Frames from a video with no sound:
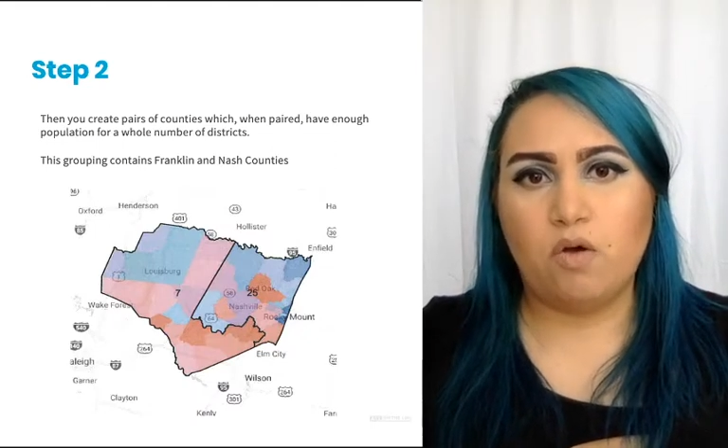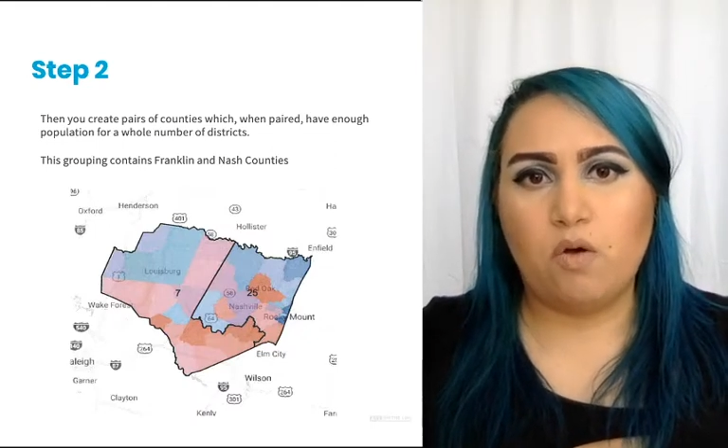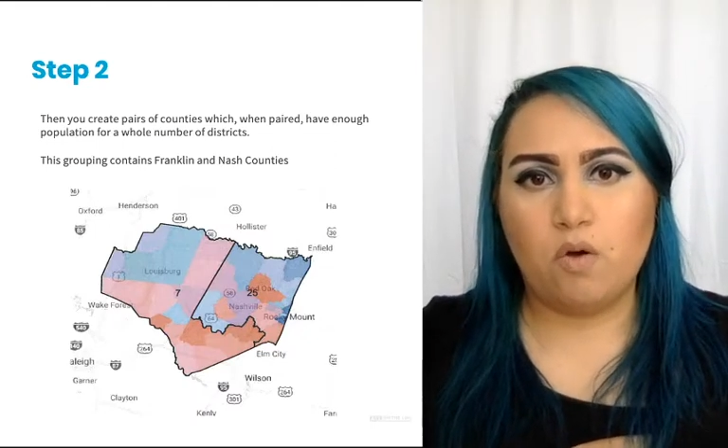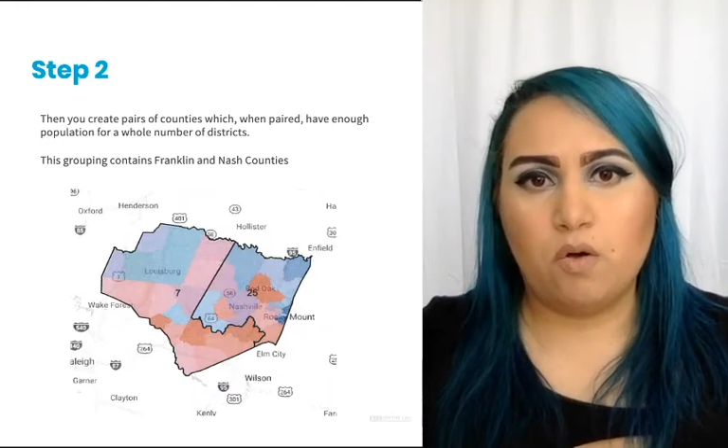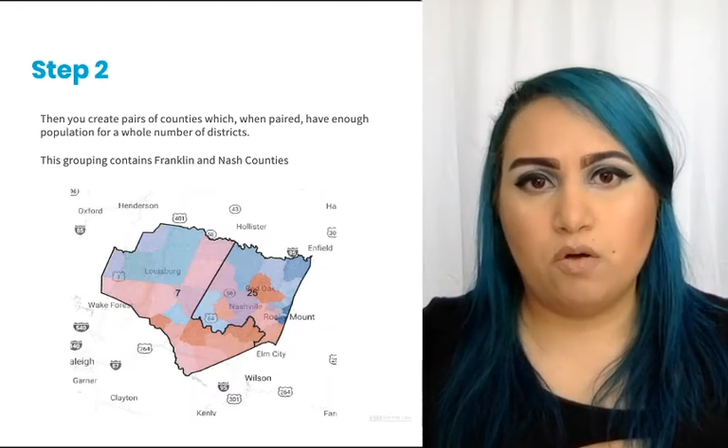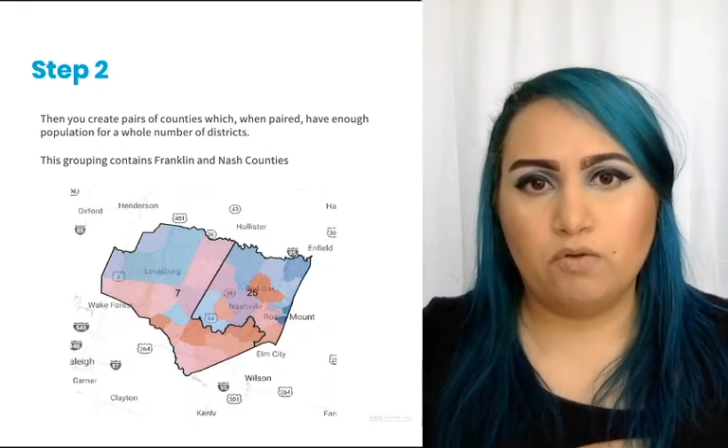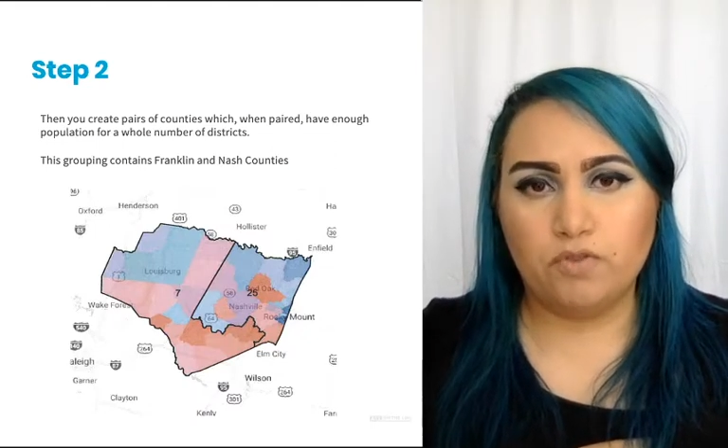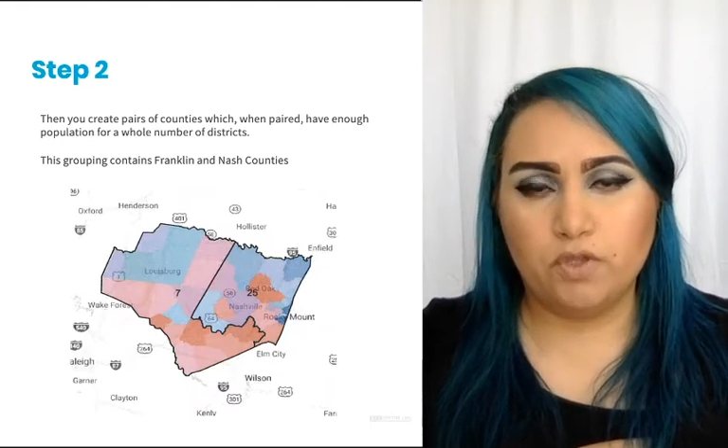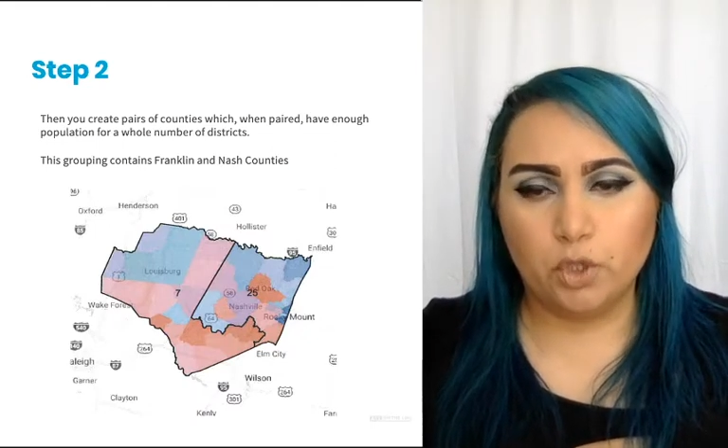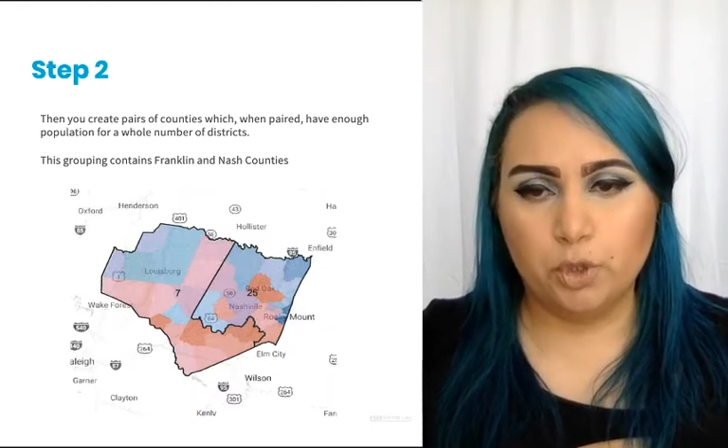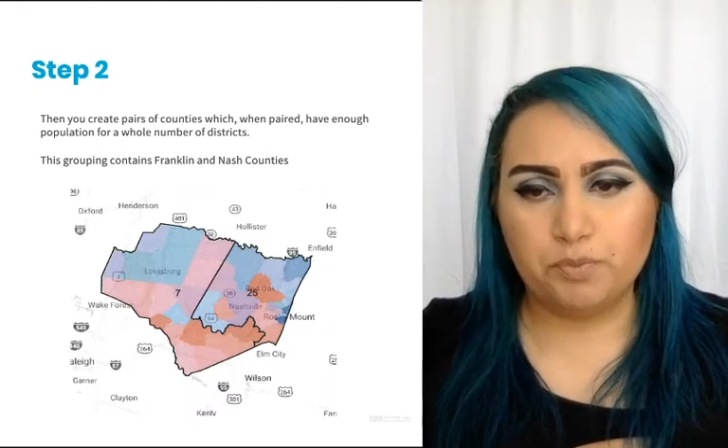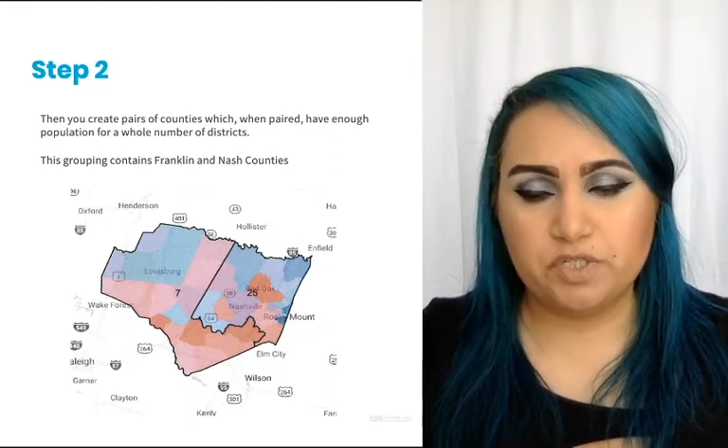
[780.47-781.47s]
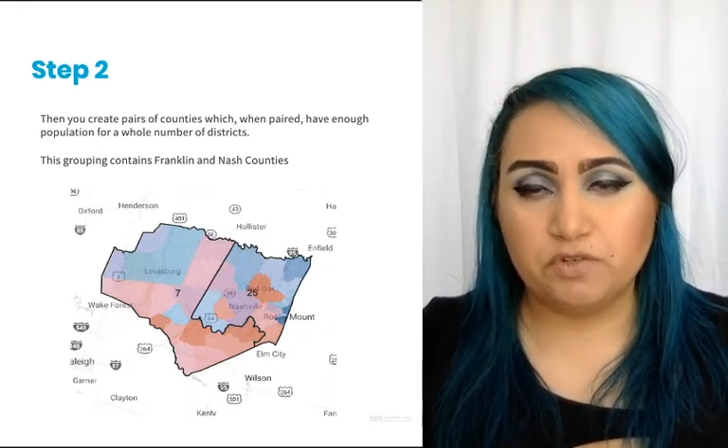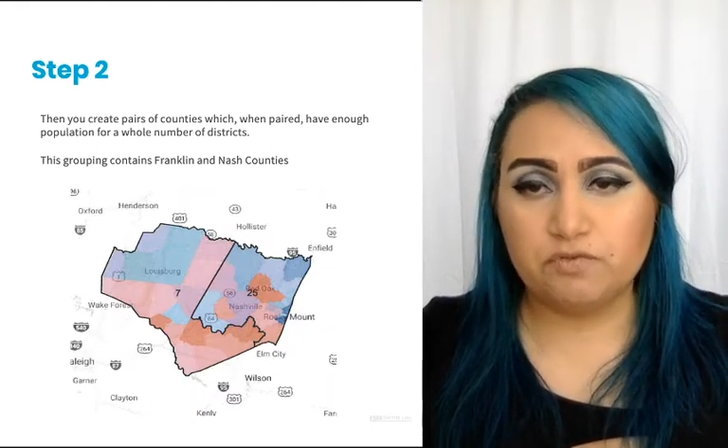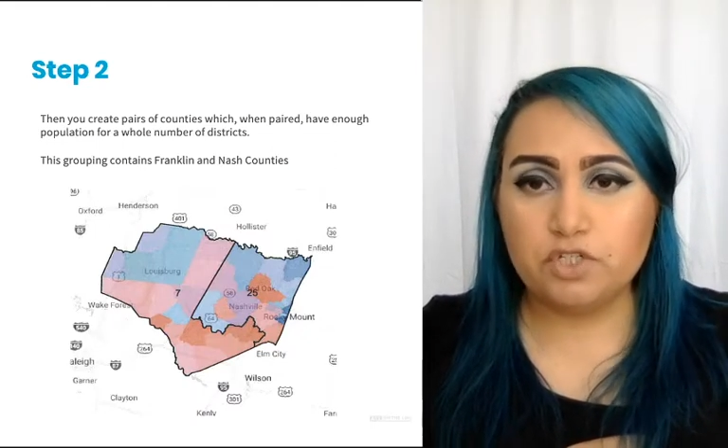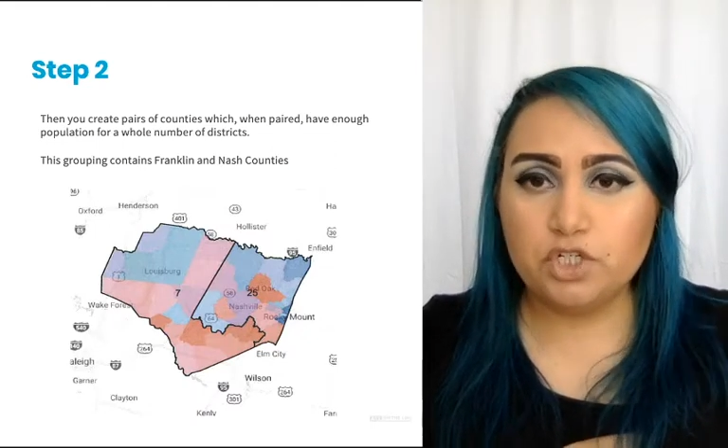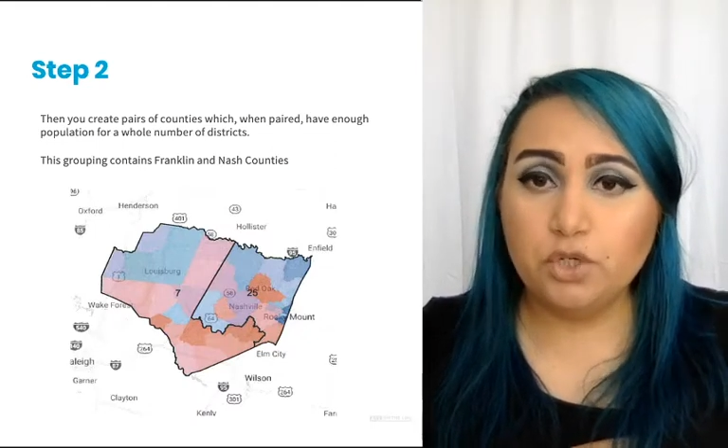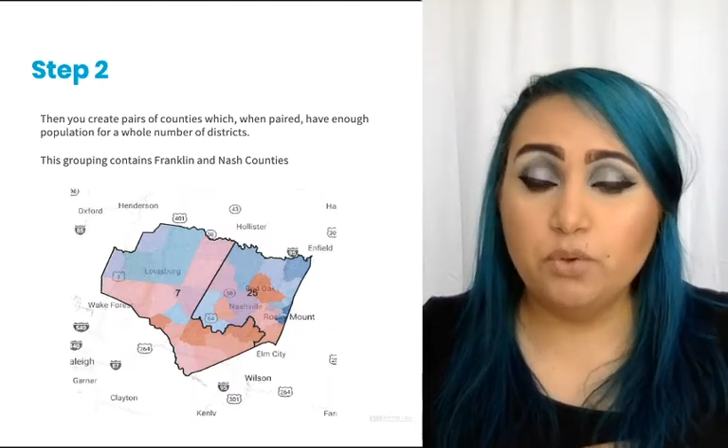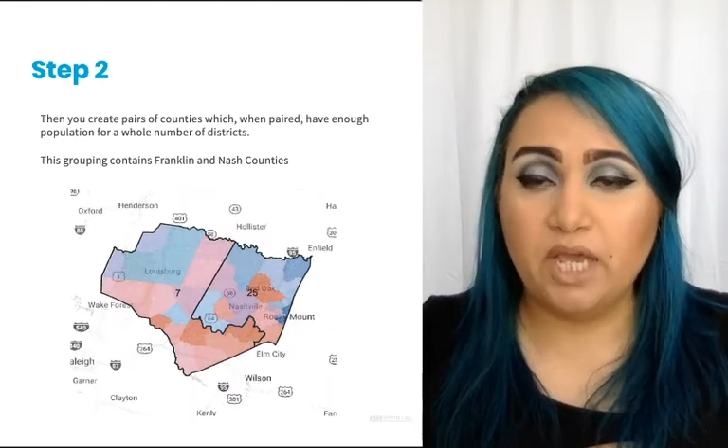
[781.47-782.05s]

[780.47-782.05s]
all the groups of 2